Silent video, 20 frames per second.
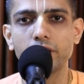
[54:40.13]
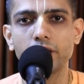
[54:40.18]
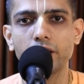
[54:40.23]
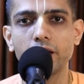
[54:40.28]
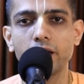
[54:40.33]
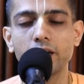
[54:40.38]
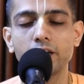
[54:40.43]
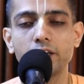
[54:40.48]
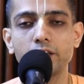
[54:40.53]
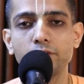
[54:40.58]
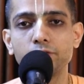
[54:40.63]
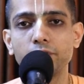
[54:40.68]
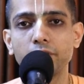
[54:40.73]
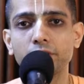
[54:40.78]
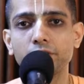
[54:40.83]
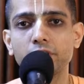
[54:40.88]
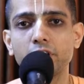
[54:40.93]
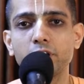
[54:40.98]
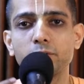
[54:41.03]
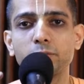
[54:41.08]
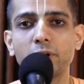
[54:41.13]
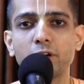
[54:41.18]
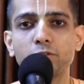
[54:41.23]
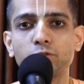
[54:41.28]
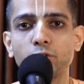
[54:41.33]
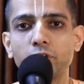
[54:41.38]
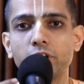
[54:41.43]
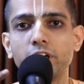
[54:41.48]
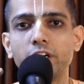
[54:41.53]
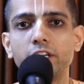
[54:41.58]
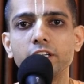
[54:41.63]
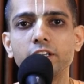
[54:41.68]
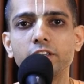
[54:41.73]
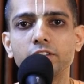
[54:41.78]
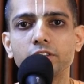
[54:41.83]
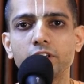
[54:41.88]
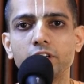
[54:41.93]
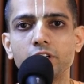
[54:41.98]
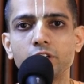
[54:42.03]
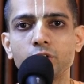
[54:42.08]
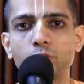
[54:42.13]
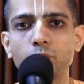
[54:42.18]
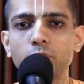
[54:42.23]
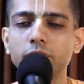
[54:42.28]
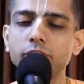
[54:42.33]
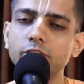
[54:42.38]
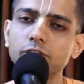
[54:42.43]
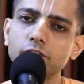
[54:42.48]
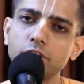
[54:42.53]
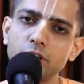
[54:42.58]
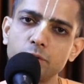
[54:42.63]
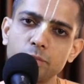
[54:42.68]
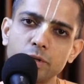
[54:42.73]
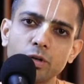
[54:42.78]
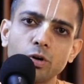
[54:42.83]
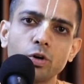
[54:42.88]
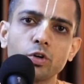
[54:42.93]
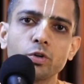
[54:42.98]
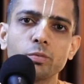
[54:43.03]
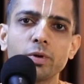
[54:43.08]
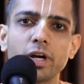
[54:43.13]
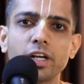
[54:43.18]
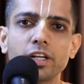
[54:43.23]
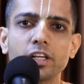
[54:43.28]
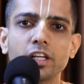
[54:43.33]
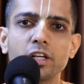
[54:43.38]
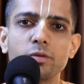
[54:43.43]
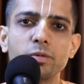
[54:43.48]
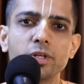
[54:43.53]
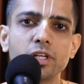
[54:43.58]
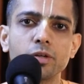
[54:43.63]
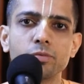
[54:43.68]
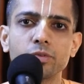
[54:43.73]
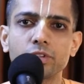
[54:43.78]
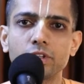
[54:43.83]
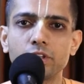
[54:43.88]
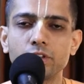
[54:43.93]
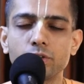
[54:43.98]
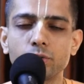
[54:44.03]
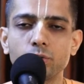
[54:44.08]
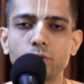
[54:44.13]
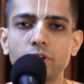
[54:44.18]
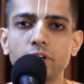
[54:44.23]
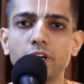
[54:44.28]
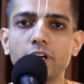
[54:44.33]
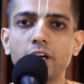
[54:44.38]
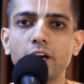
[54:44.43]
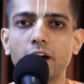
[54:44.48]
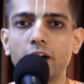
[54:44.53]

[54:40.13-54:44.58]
And if extra demand for eating is controlled, then sleeping automatically becomes controlled.